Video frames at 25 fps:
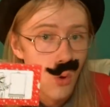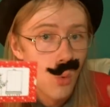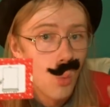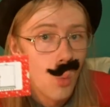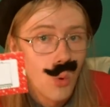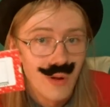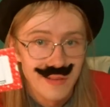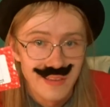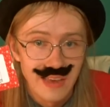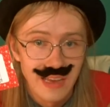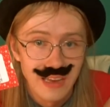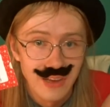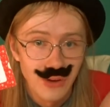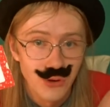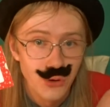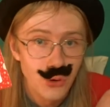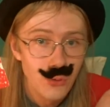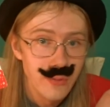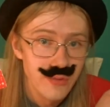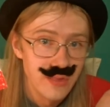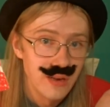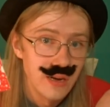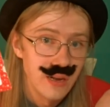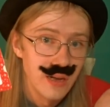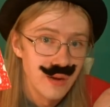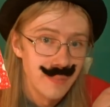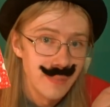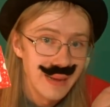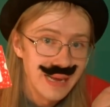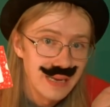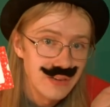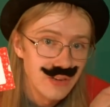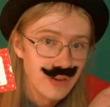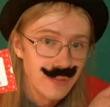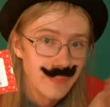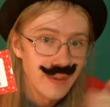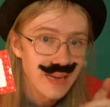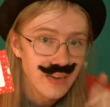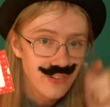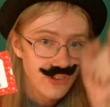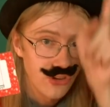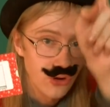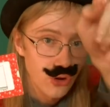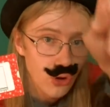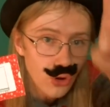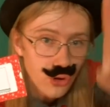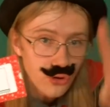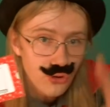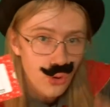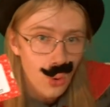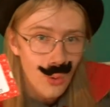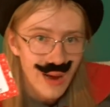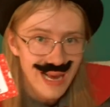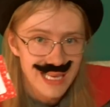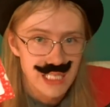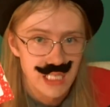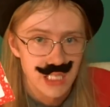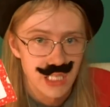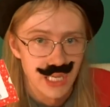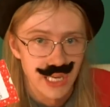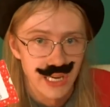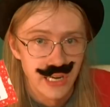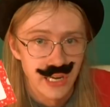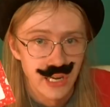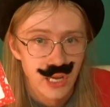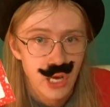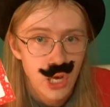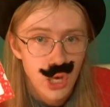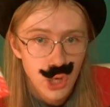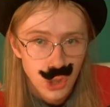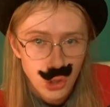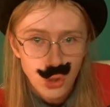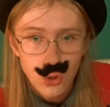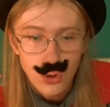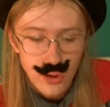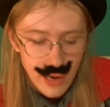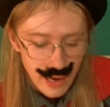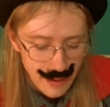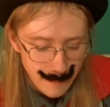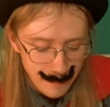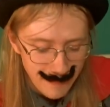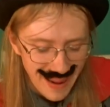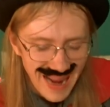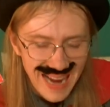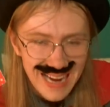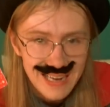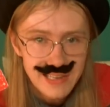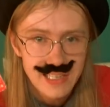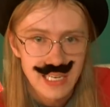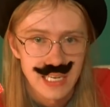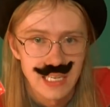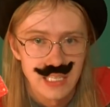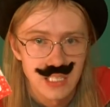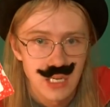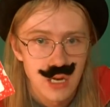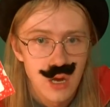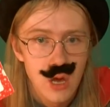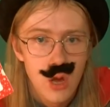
What can you do with an unpainted picture? Good question. You can paint it.